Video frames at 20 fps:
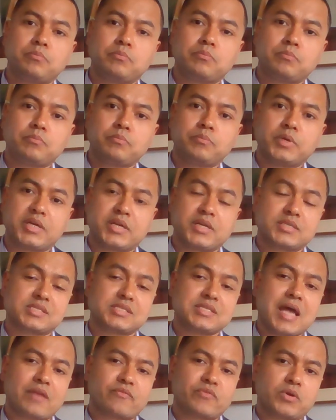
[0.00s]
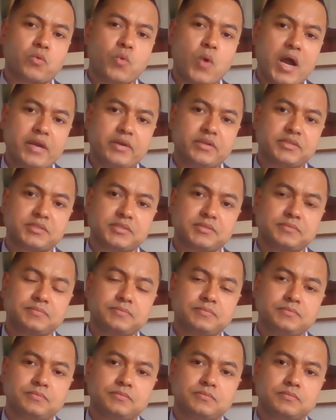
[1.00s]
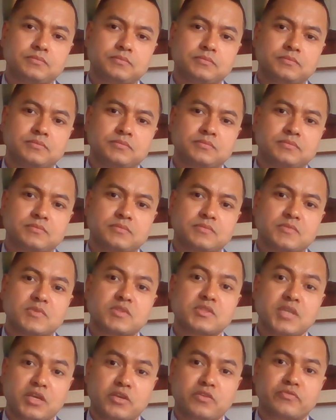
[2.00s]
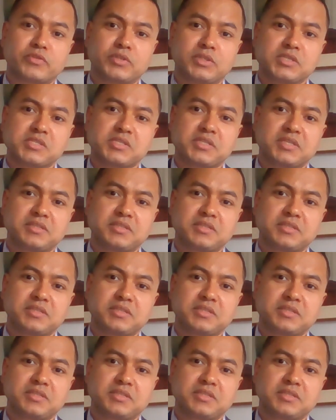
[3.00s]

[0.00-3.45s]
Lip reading: but it is not required. Thank you for listening.